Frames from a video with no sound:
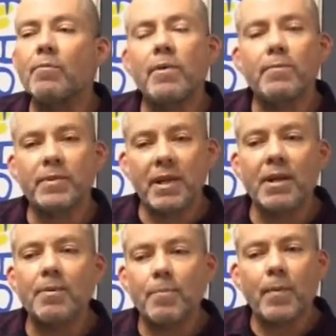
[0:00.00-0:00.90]
We
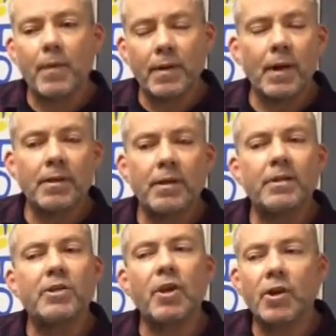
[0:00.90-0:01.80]
see
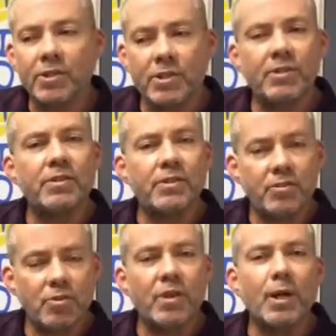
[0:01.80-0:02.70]
it's a constant
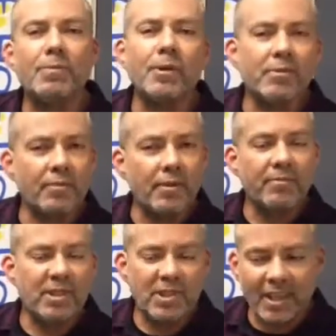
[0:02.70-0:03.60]
stream
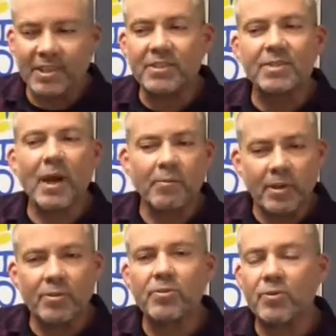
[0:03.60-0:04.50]
of the genders
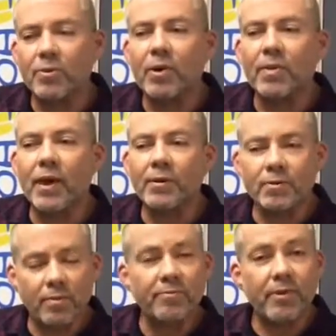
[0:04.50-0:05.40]
coming through on
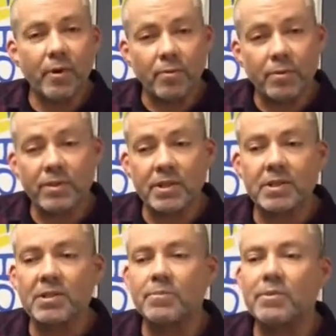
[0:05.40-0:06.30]
those referral
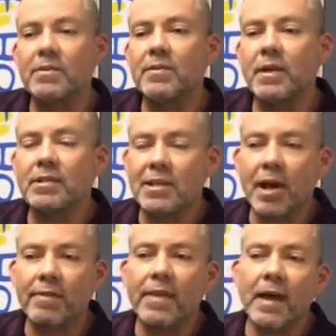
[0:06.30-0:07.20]
systems and things
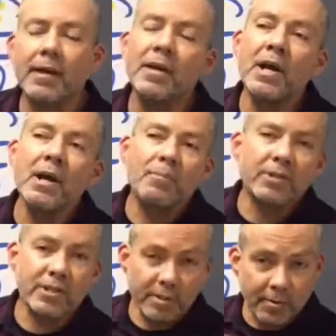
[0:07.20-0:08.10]
like that.
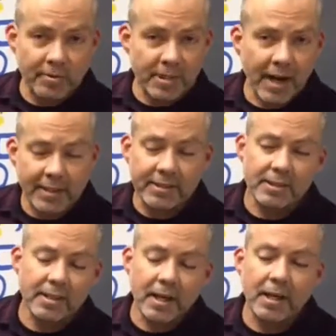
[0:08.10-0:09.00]
But since we've
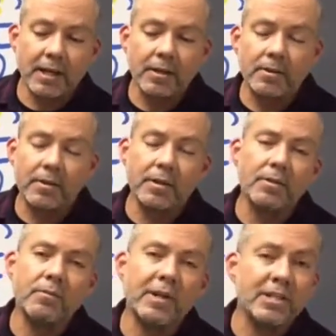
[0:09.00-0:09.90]
started
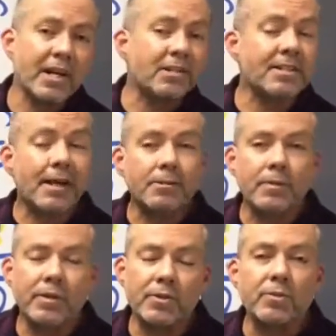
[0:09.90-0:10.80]
the Reach Out, Start
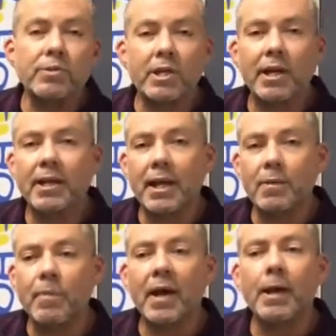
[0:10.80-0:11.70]
to End Suicide
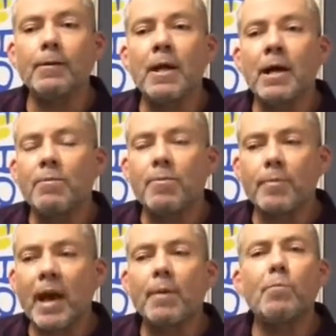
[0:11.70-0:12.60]
campaign, we've
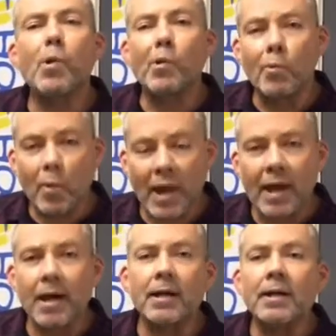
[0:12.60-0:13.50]
become more
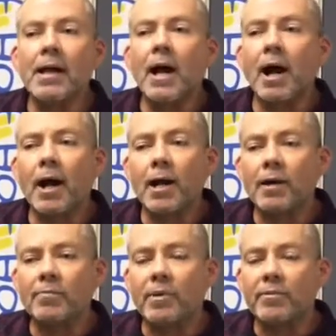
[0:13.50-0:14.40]
aware
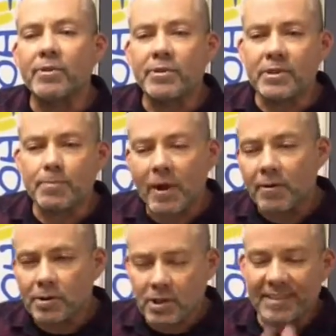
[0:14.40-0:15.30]
of
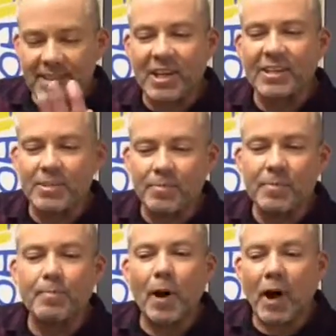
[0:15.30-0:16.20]
the gender
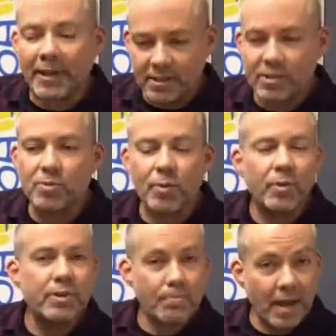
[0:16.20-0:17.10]
bias
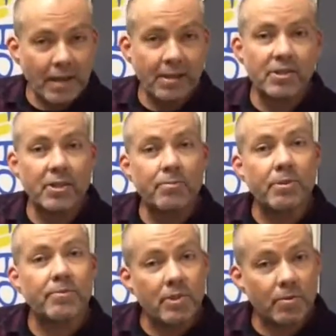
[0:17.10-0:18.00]
towards men in
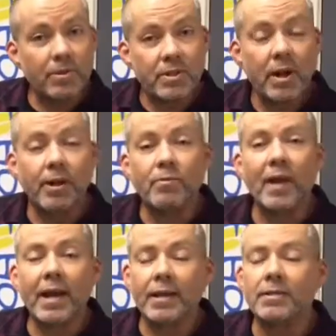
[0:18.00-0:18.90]
terms of suicide
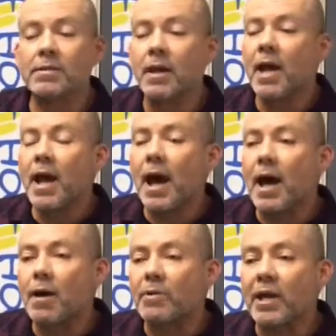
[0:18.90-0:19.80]
rates.
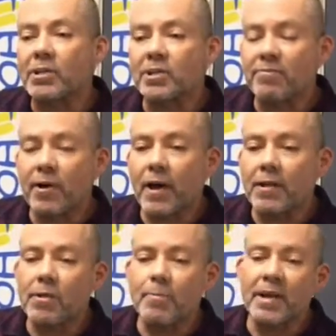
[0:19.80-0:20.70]
We actually
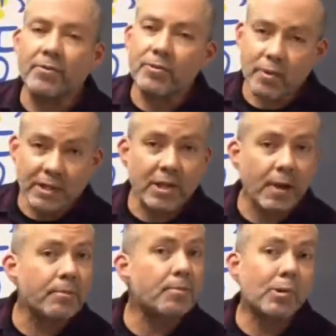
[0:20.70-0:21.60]
find that men are 3
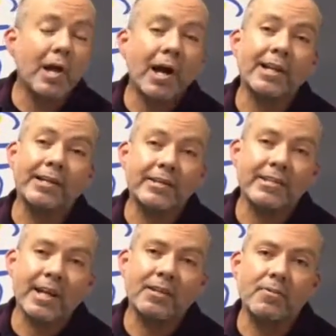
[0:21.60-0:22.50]
times more likely
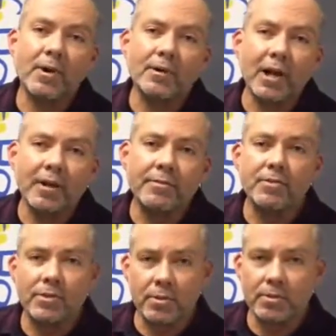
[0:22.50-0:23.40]
to take their own lives
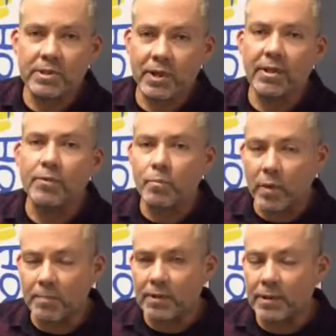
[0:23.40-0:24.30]
through suicide than
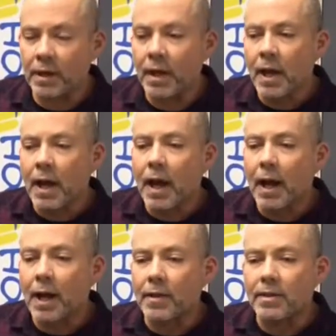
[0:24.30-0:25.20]
women.
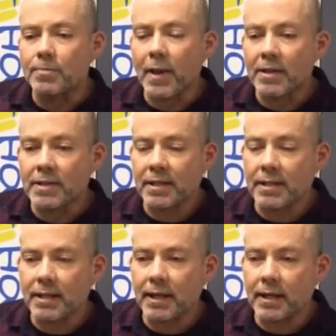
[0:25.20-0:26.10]
This
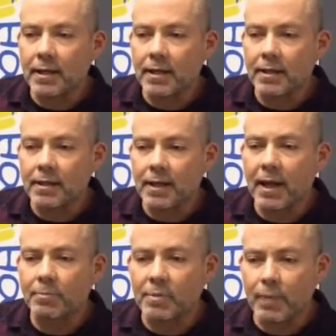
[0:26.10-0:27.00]
basically
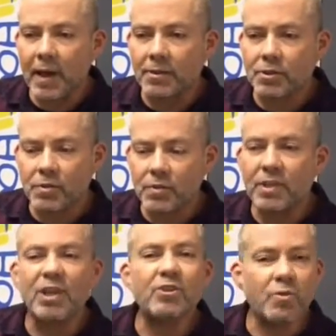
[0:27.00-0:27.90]
comes back to
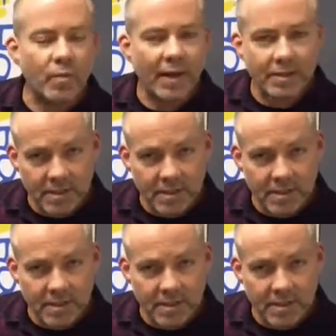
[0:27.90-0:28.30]
the issue around